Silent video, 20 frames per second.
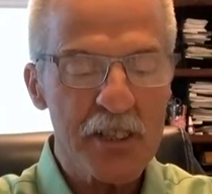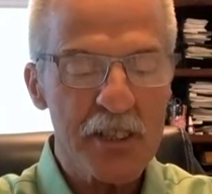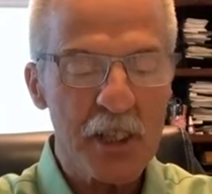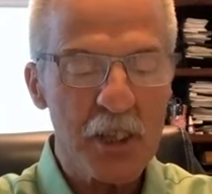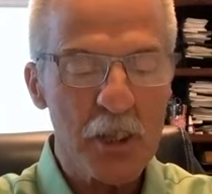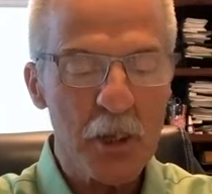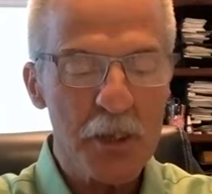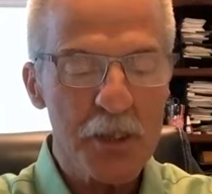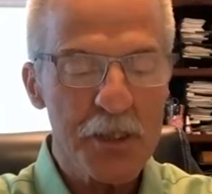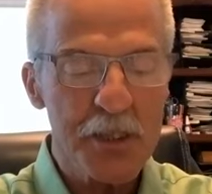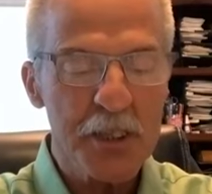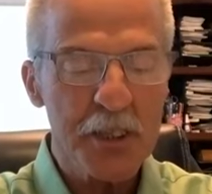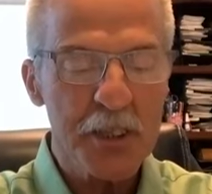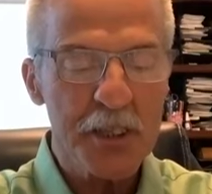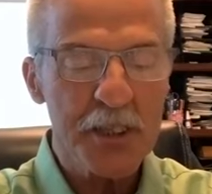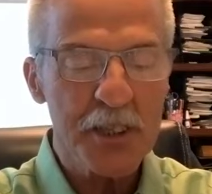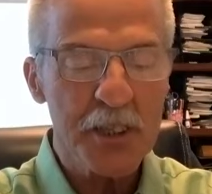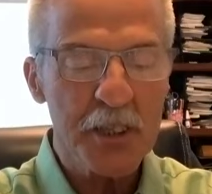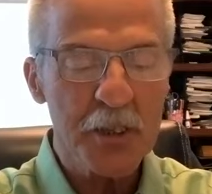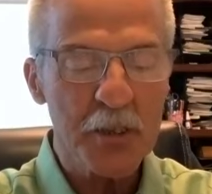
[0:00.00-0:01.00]
She goes to
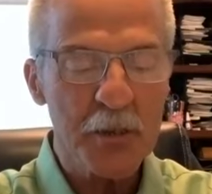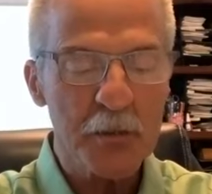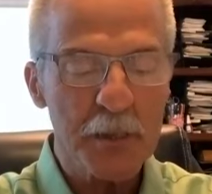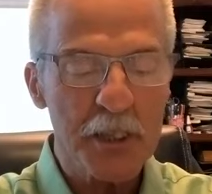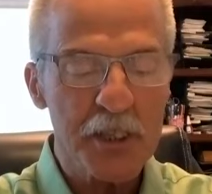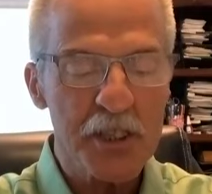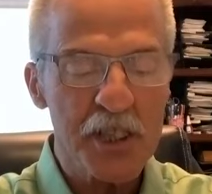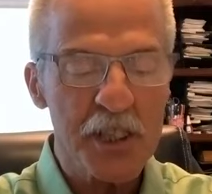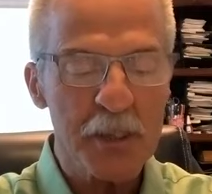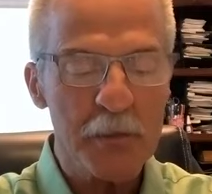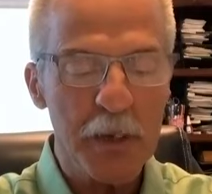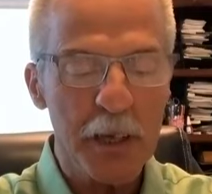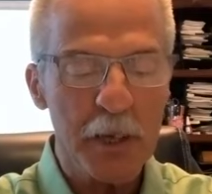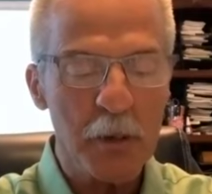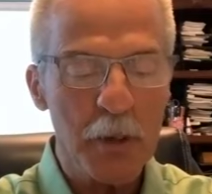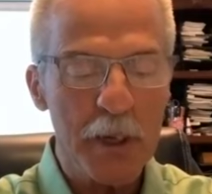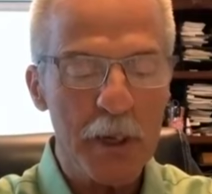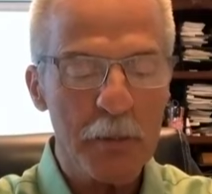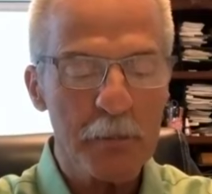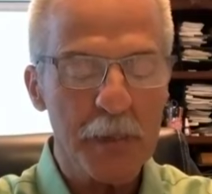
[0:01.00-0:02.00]
the tomb, that she may
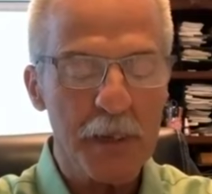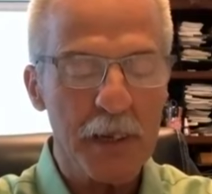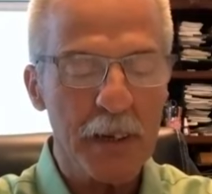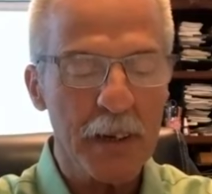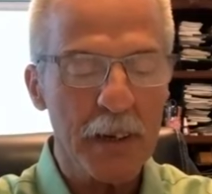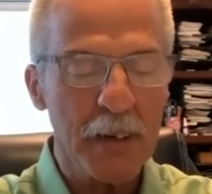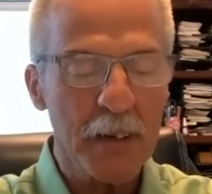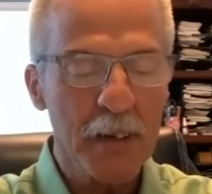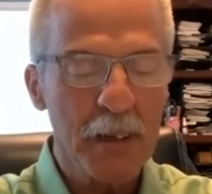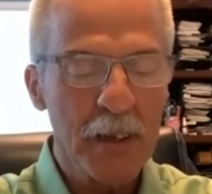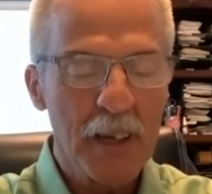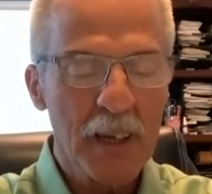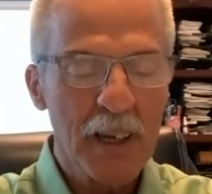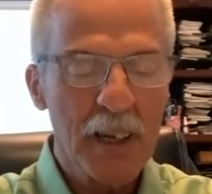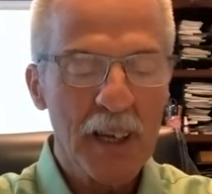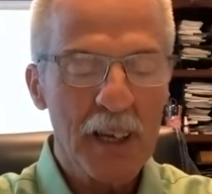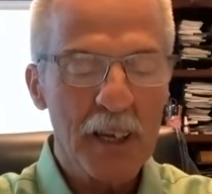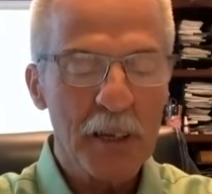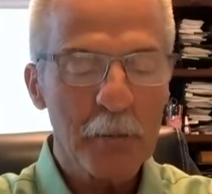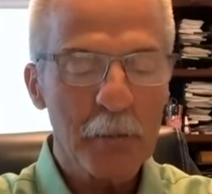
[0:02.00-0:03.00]
weep there.
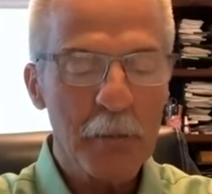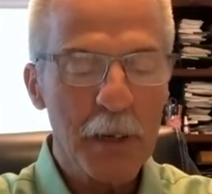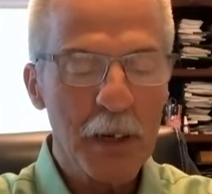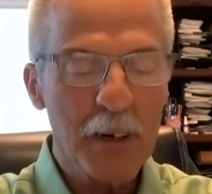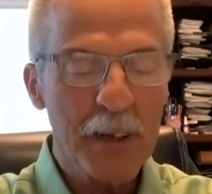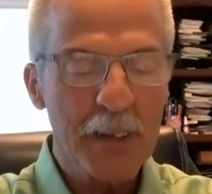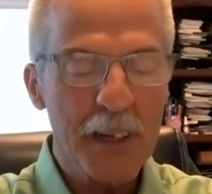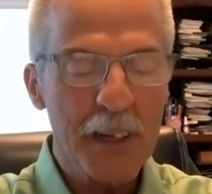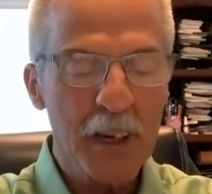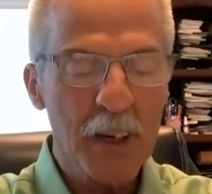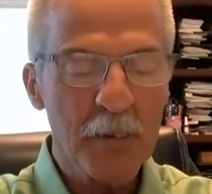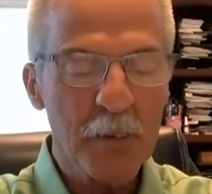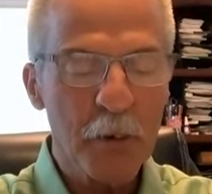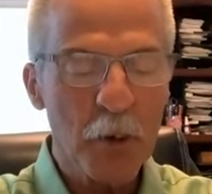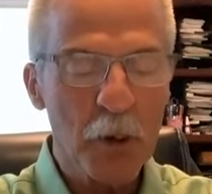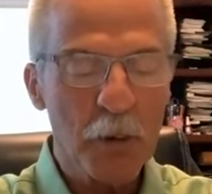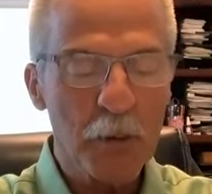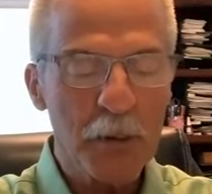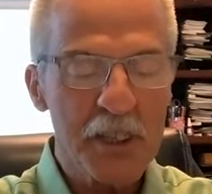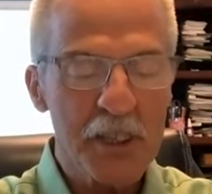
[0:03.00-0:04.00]
Mary,
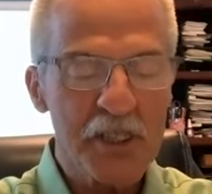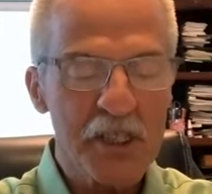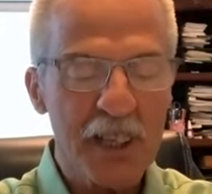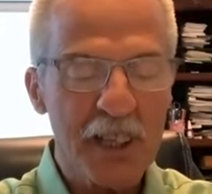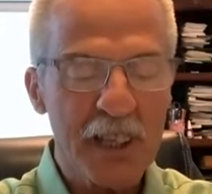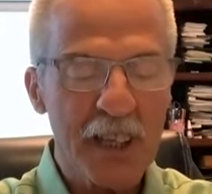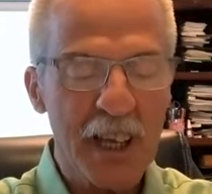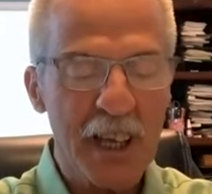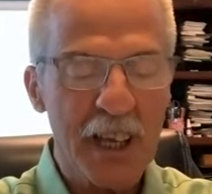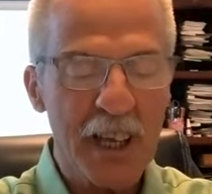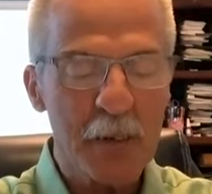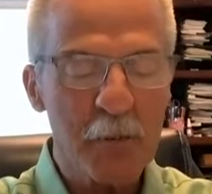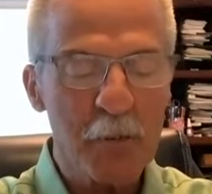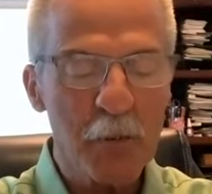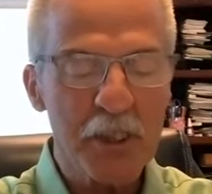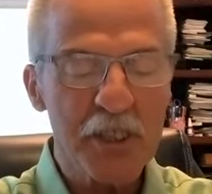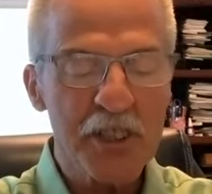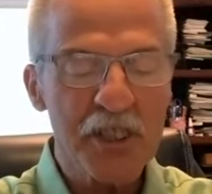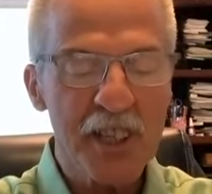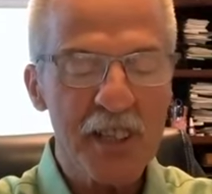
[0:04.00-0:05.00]
therefore, when she came
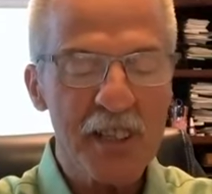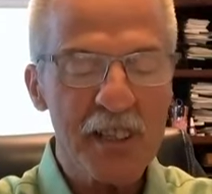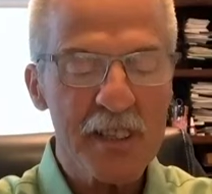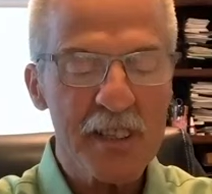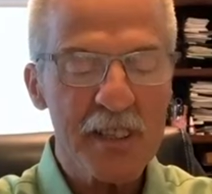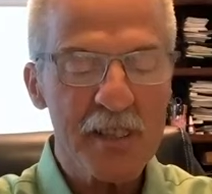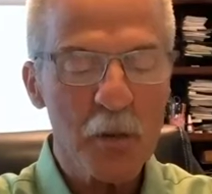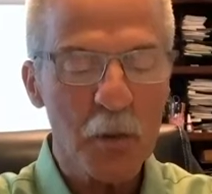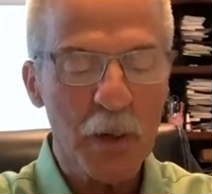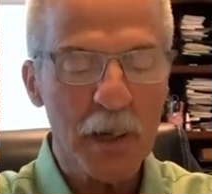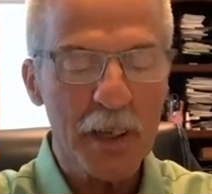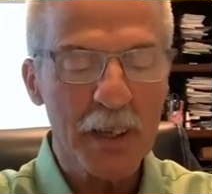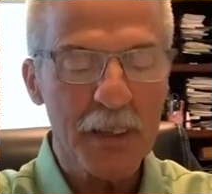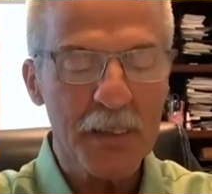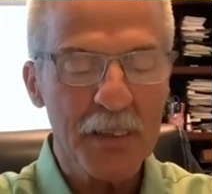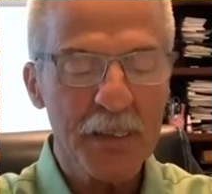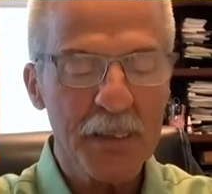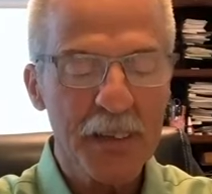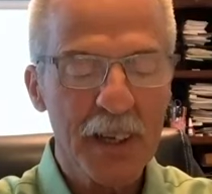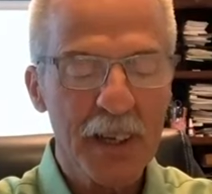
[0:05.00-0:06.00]
where Jesus
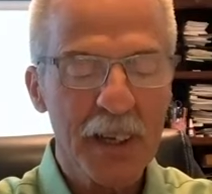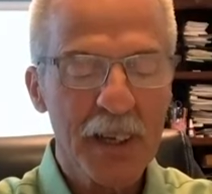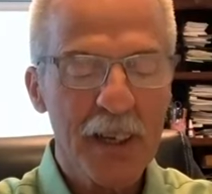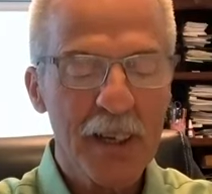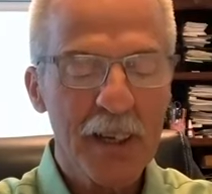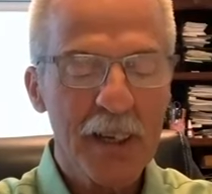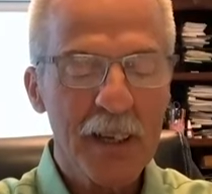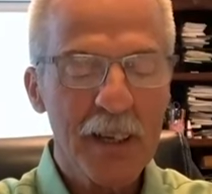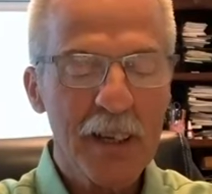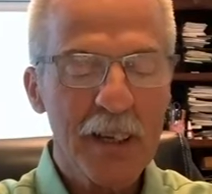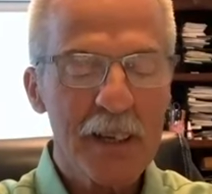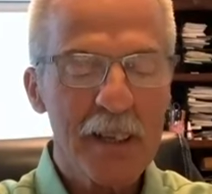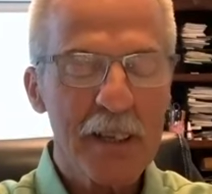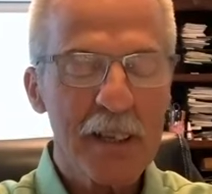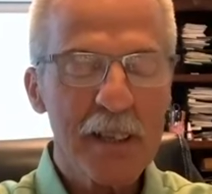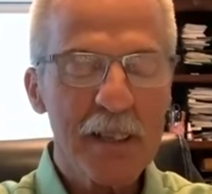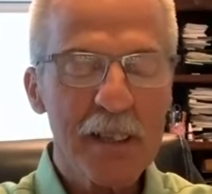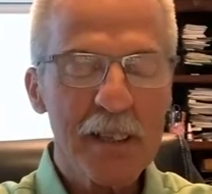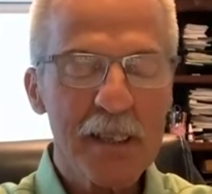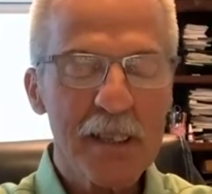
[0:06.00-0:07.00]
was,
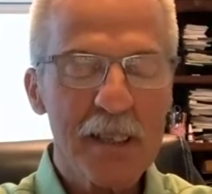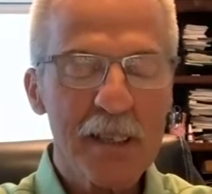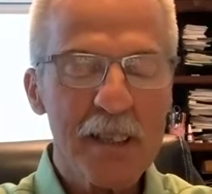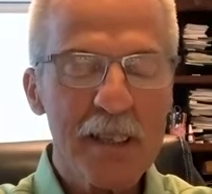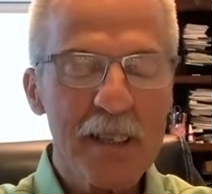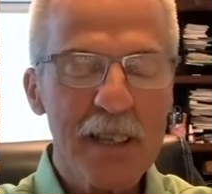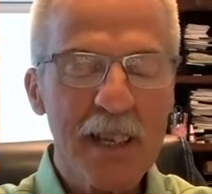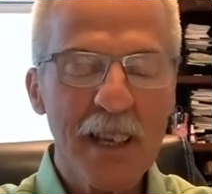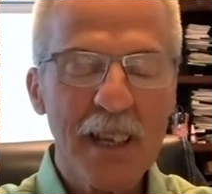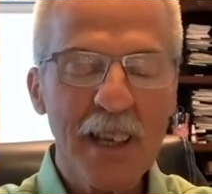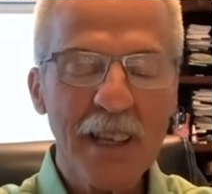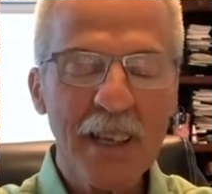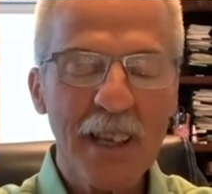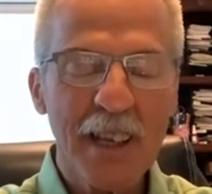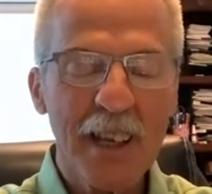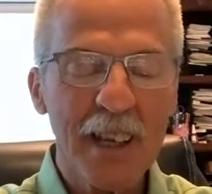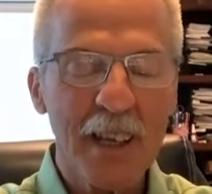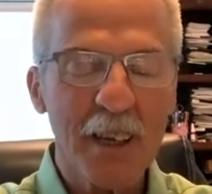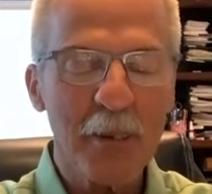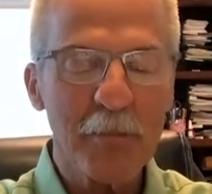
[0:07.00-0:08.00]
seeing
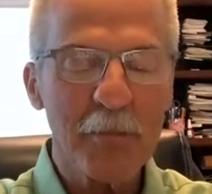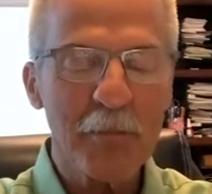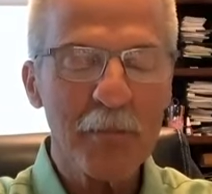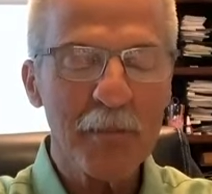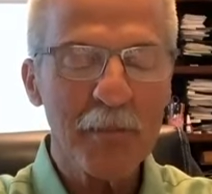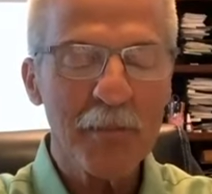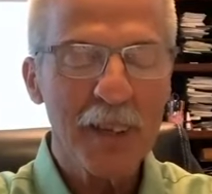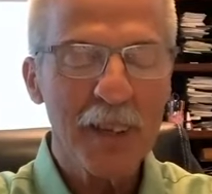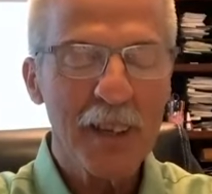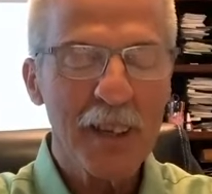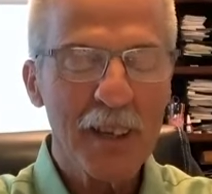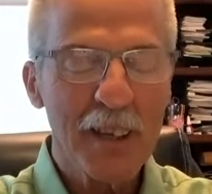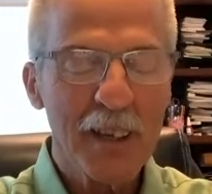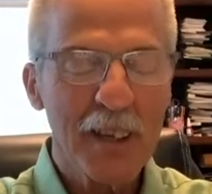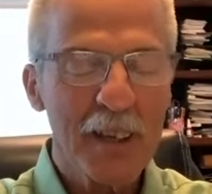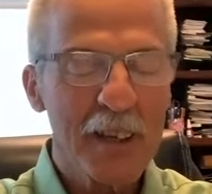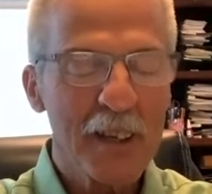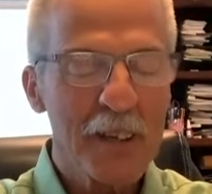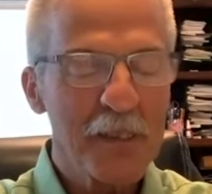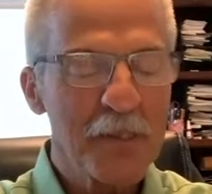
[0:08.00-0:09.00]
him,
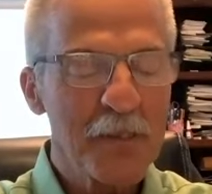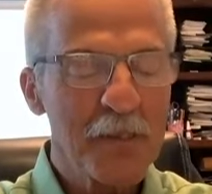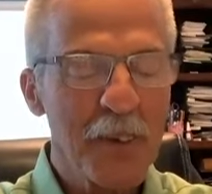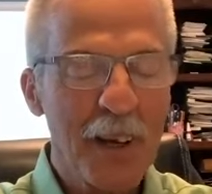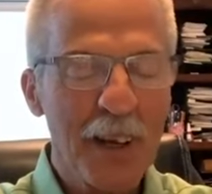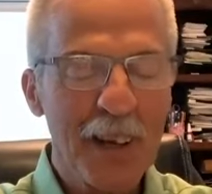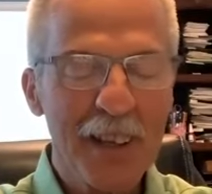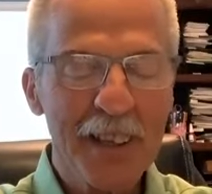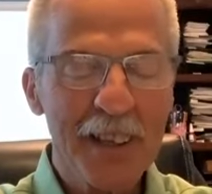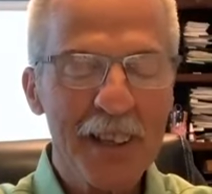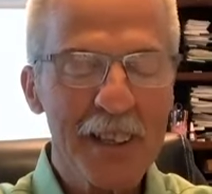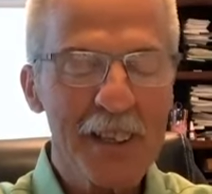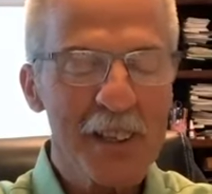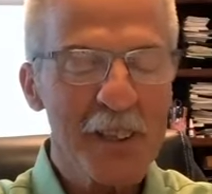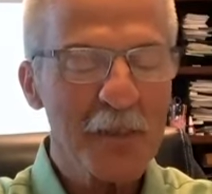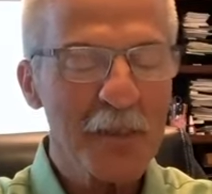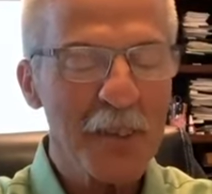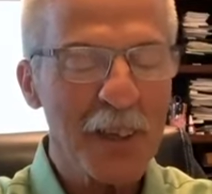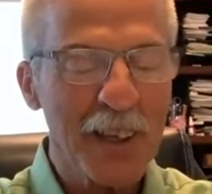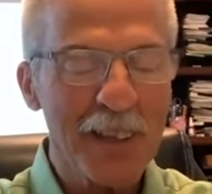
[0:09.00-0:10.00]
fell at his
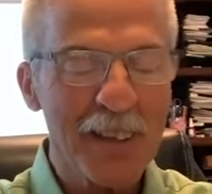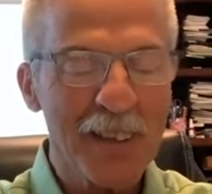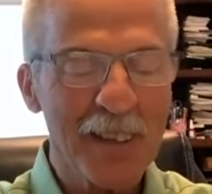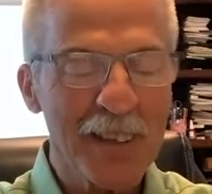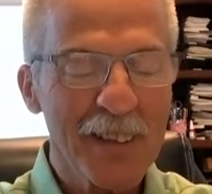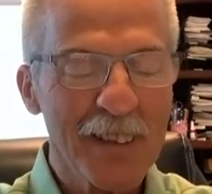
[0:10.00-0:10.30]
feet